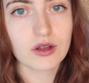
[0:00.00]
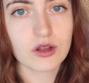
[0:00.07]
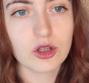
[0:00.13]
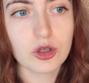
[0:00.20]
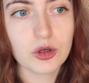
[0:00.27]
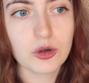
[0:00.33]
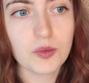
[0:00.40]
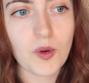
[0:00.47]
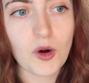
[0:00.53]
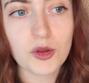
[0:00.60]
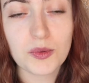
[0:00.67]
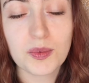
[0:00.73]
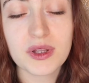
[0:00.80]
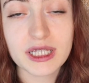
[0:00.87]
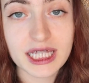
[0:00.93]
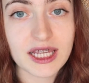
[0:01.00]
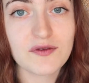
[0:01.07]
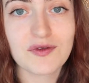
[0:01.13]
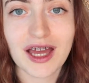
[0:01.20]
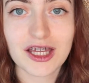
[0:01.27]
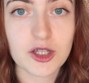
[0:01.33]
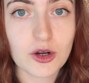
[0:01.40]
You both
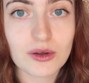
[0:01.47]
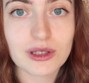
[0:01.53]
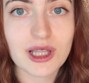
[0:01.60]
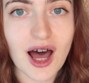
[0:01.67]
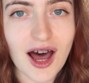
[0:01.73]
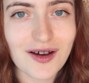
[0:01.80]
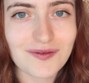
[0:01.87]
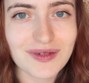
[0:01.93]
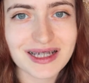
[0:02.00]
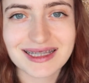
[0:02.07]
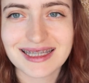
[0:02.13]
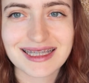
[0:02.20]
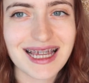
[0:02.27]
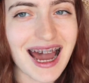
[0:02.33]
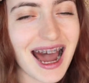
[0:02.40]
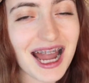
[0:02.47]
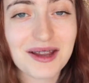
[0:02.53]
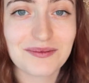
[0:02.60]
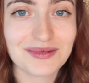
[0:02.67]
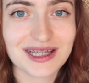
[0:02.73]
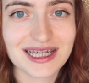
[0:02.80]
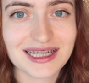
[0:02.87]
believe that your love is
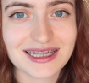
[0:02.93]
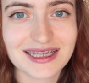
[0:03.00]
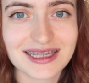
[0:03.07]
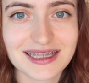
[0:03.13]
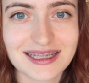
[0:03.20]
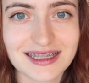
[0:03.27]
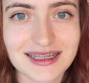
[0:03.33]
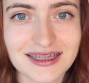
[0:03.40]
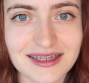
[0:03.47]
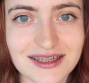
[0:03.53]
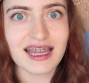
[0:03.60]
timeless.